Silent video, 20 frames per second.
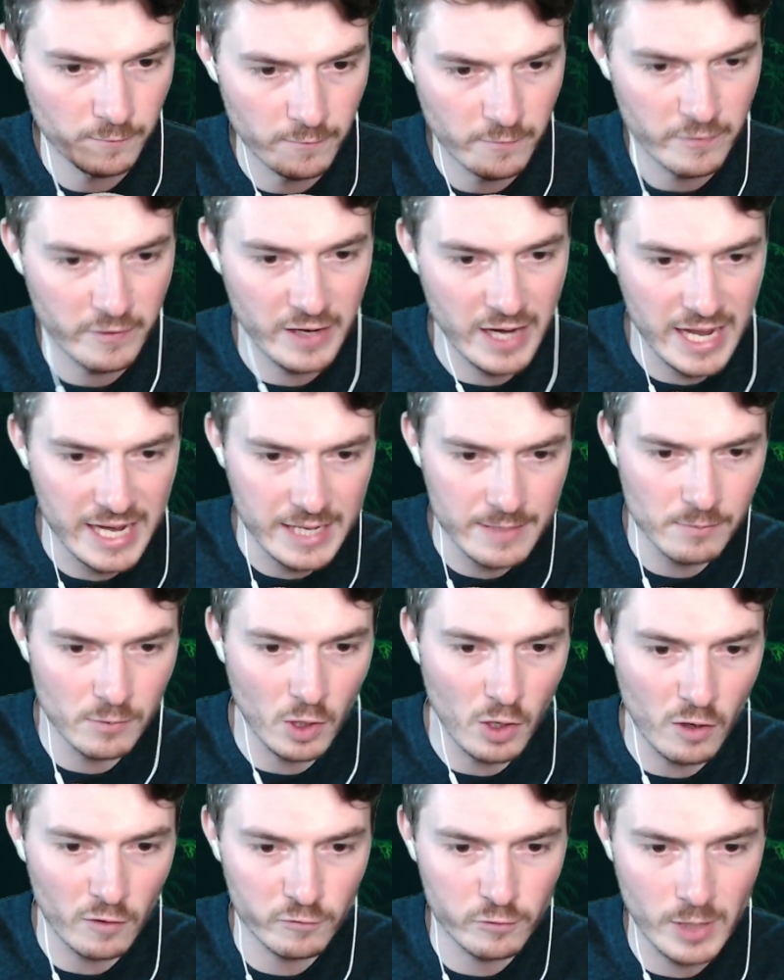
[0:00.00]
flame
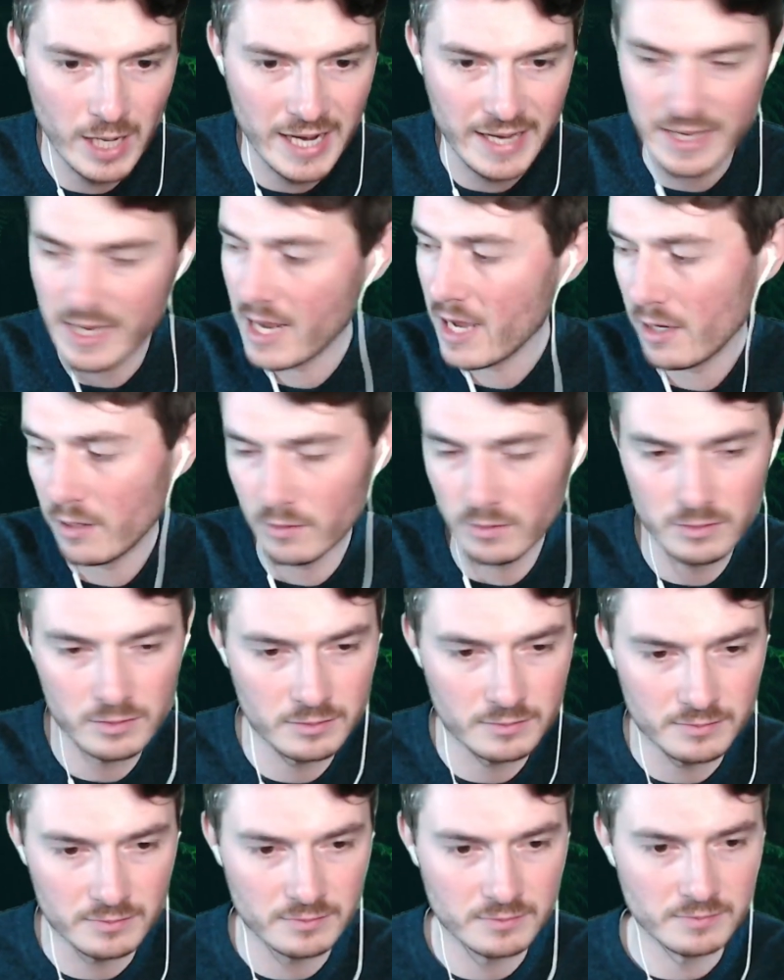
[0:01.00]
love right now.
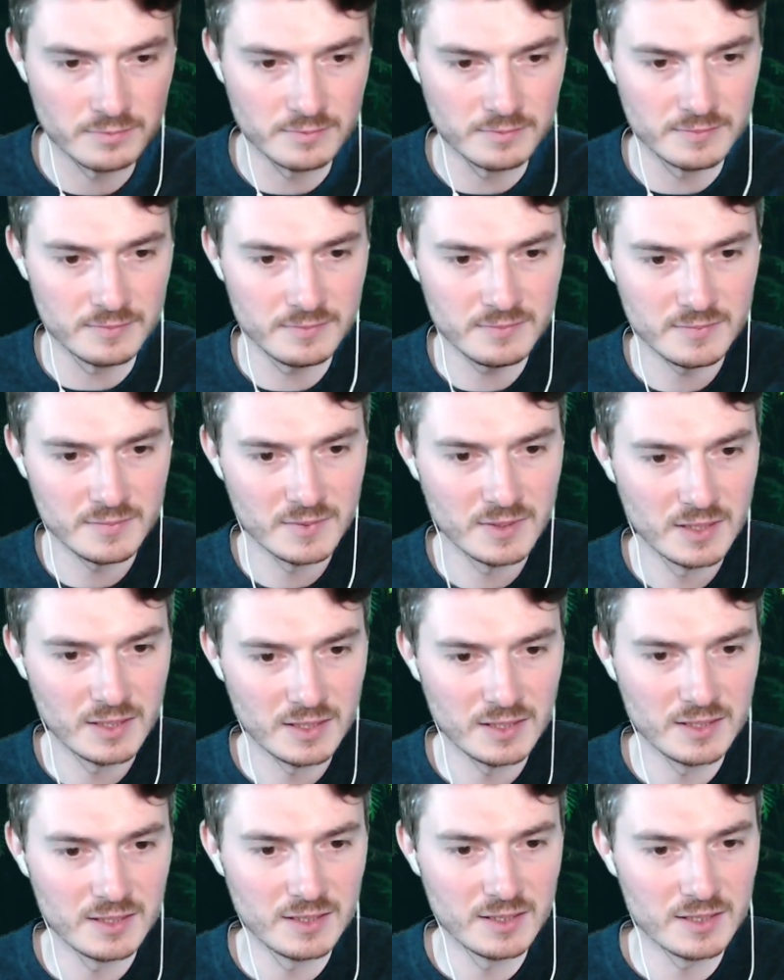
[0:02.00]

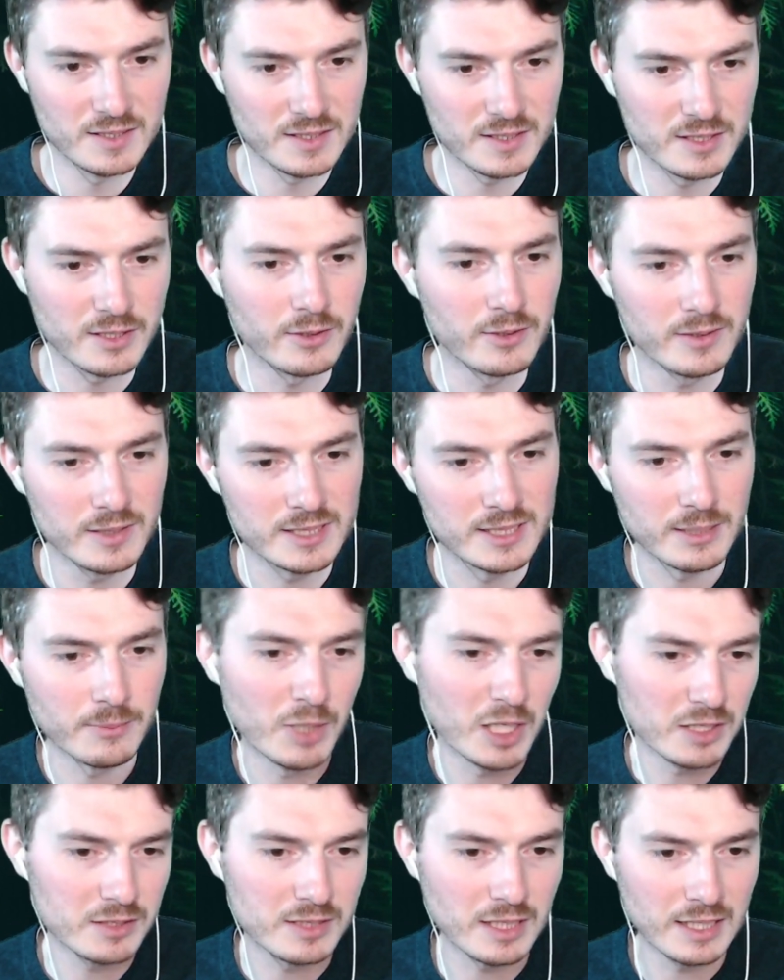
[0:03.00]
Mm-hmm. So it's
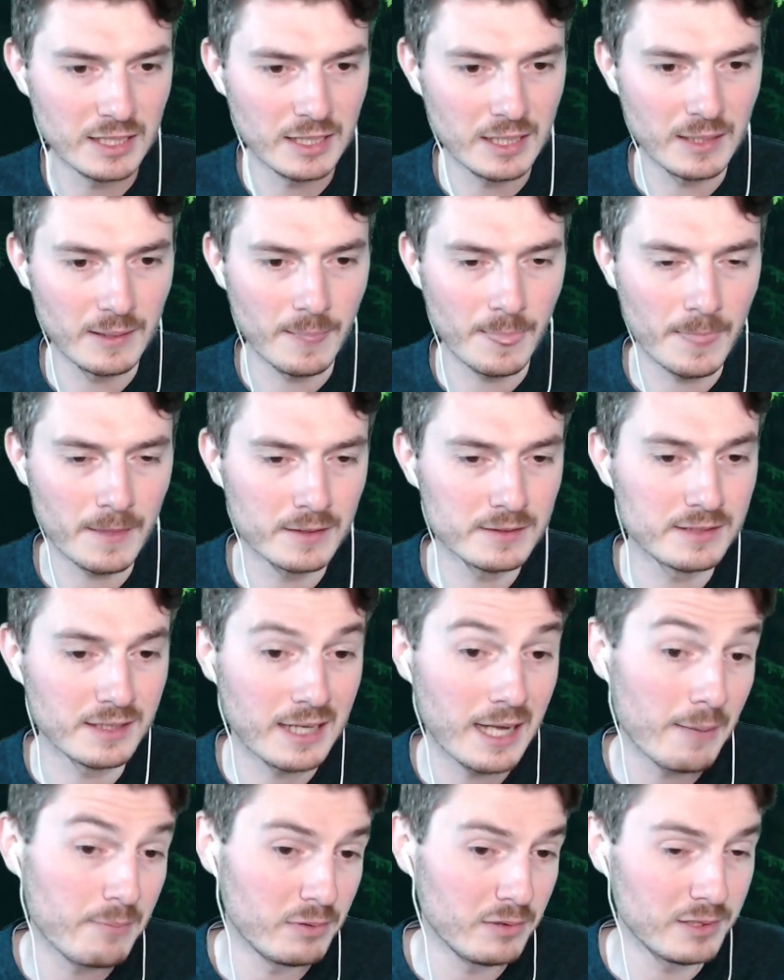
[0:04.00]
about the, the
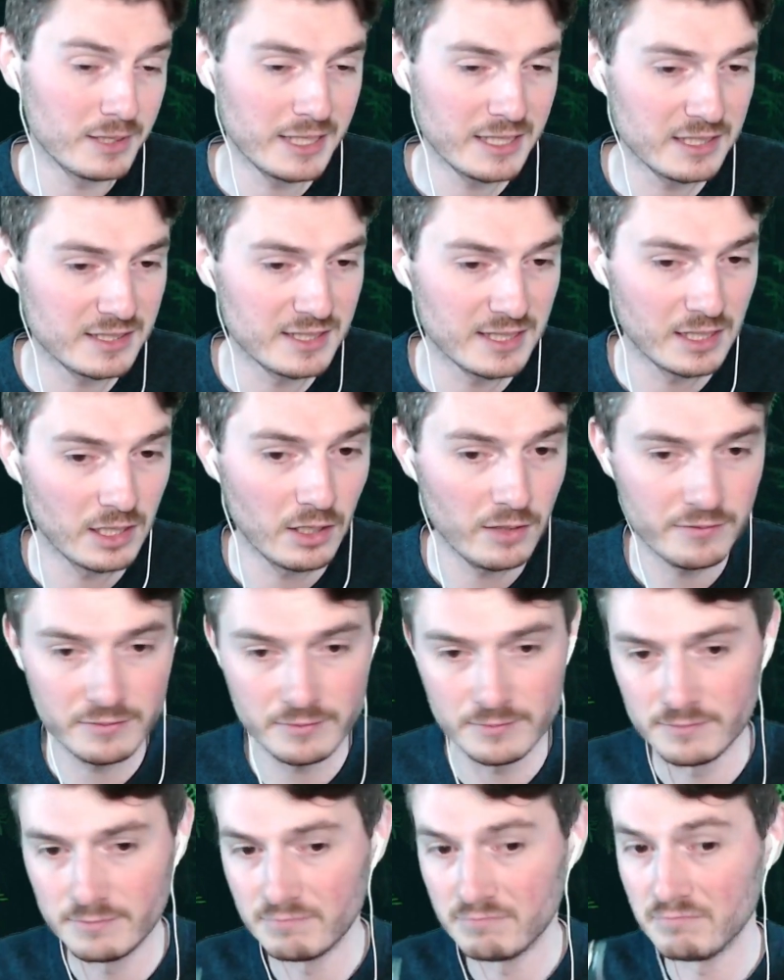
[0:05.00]
couple that is in love,
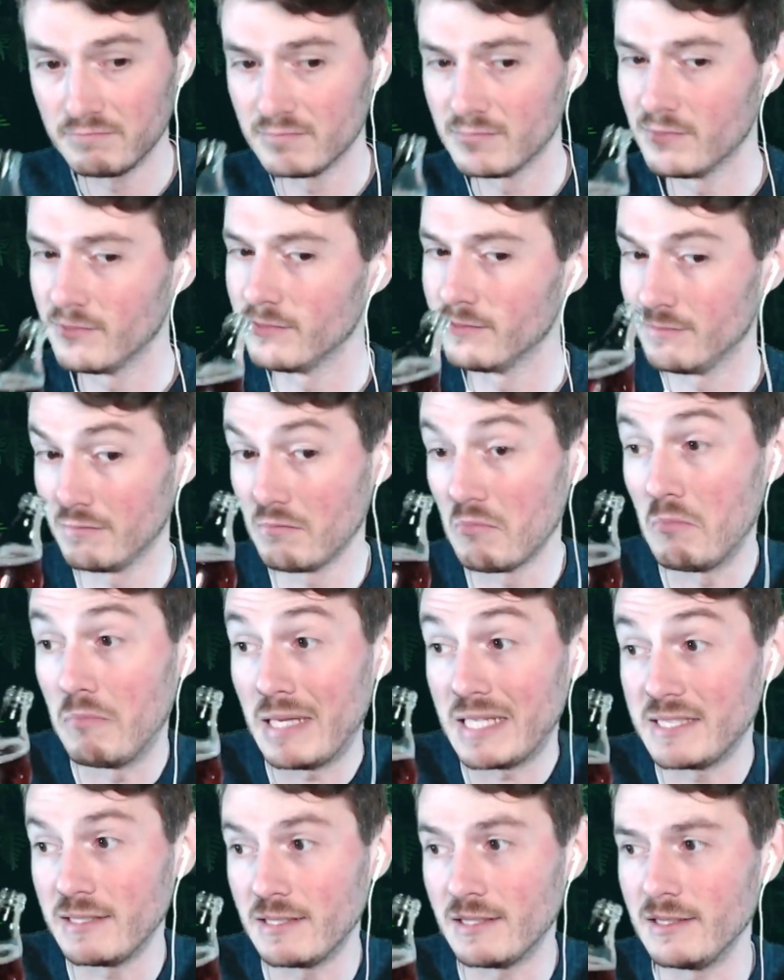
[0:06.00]

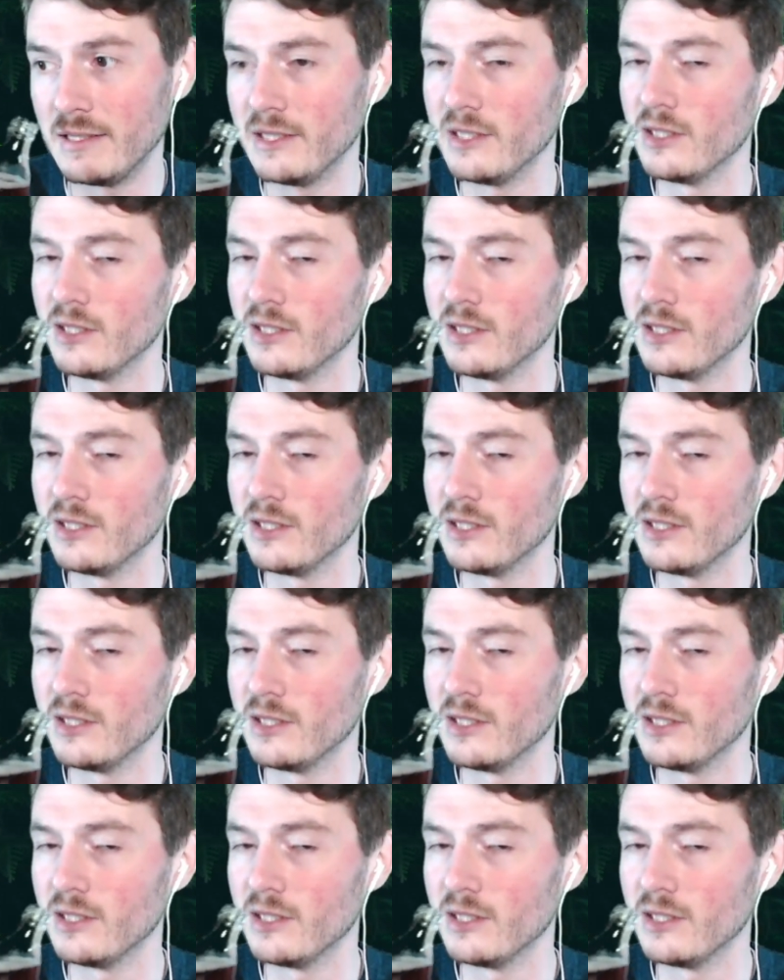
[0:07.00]
basically.